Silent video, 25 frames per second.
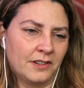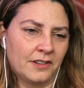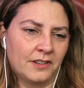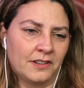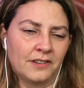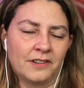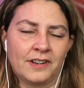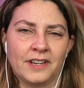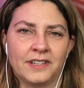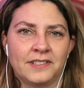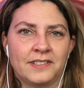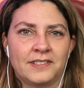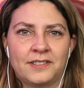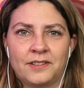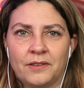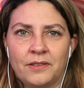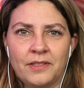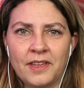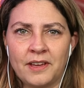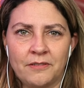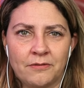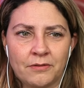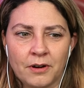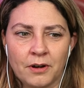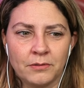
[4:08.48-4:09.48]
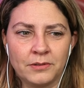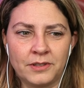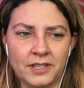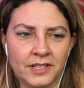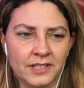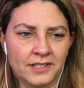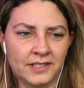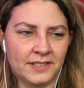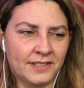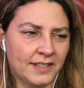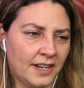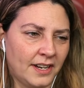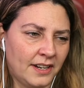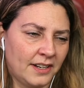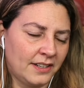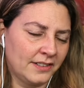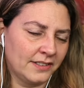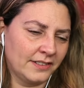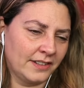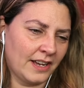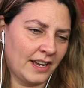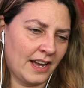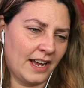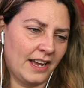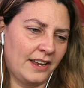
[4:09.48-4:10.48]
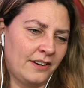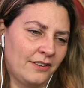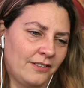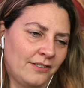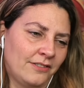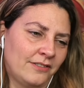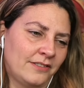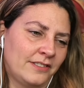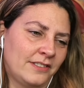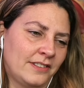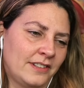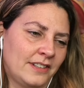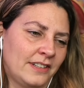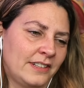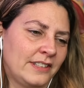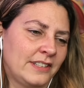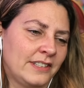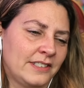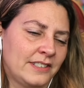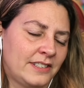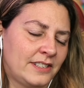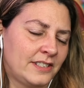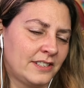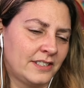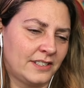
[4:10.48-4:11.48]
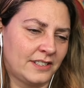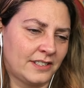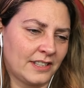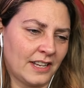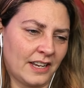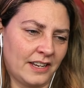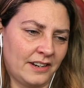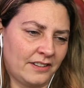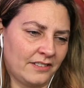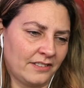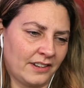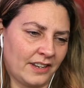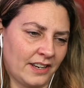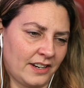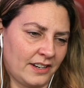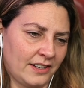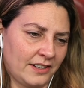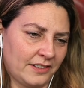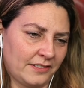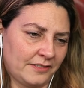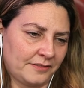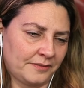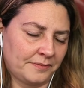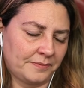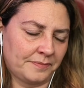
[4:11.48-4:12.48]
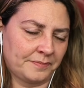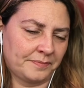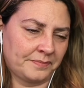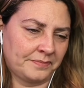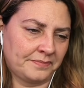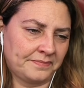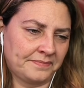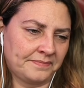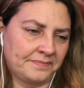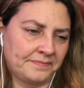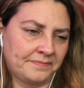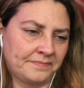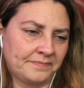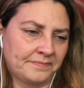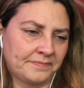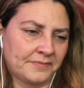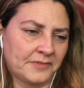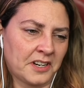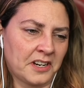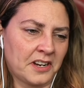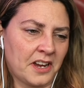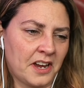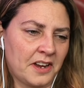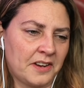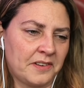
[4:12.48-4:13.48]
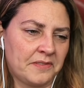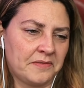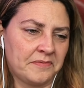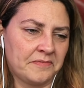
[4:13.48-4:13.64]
Okay, so they wrote this song. I don't get it. Okay.